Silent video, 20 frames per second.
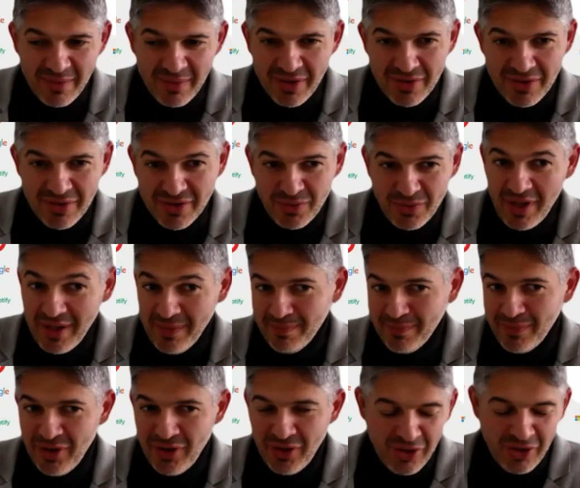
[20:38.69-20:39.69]
because
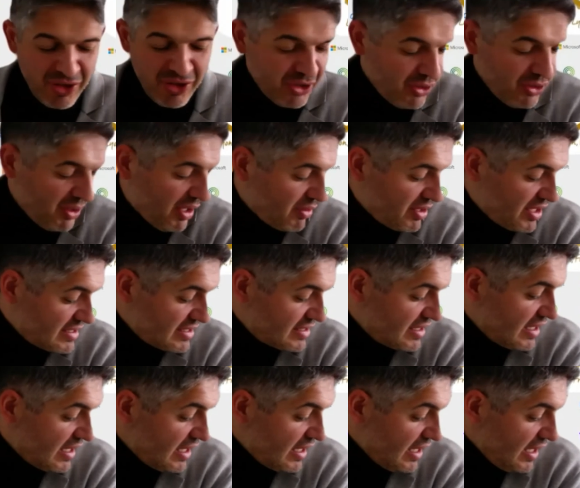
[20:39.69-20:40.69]
you know how it is.
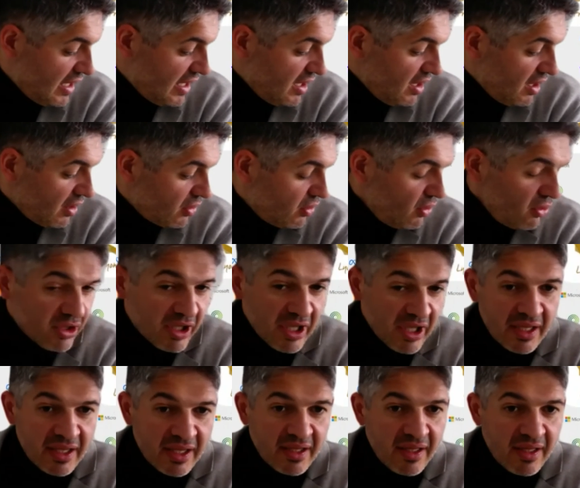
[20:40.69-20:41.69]

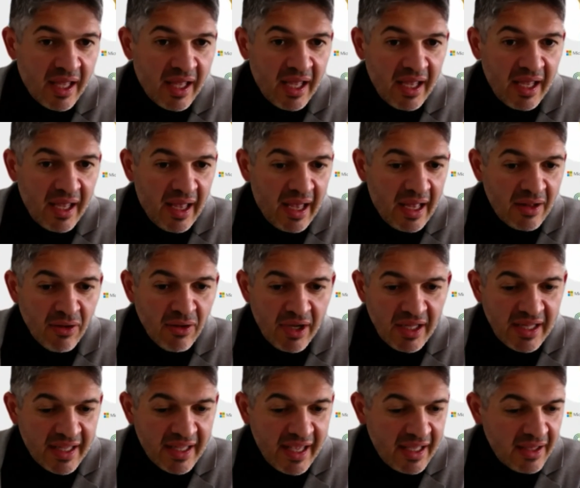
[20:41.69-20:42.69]
Good. Uh,
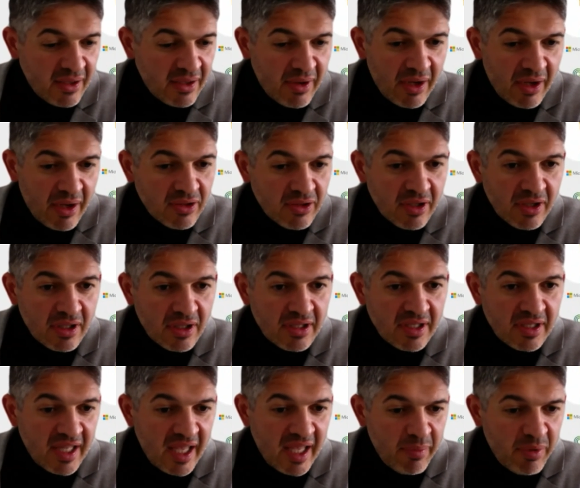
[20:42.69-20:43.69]
looking again around uh,
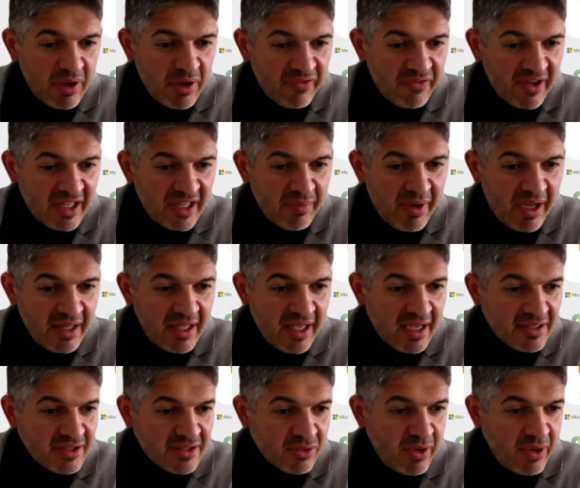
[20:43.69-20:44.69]
the table, if anybody
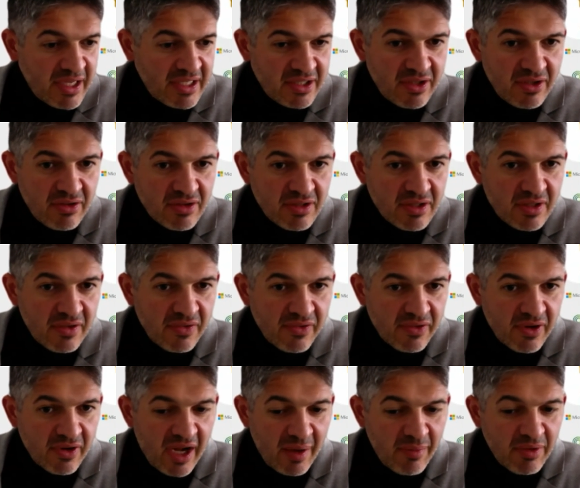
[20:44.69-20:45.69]
has questions uh,
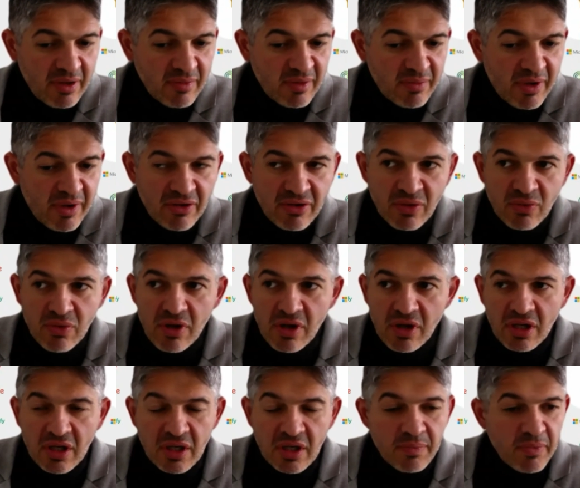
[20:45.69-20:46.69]
for Abram about the
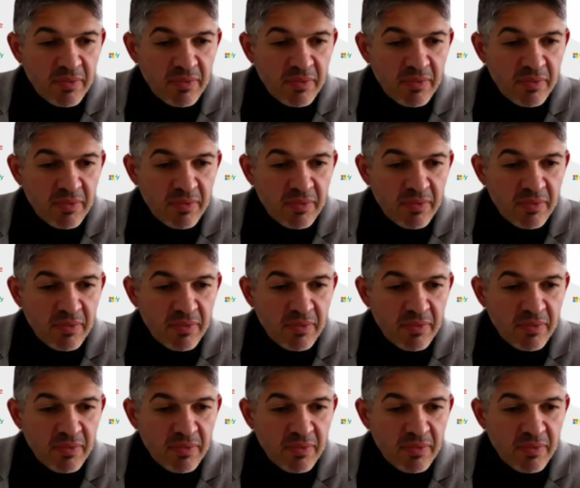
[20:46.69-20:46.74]
work.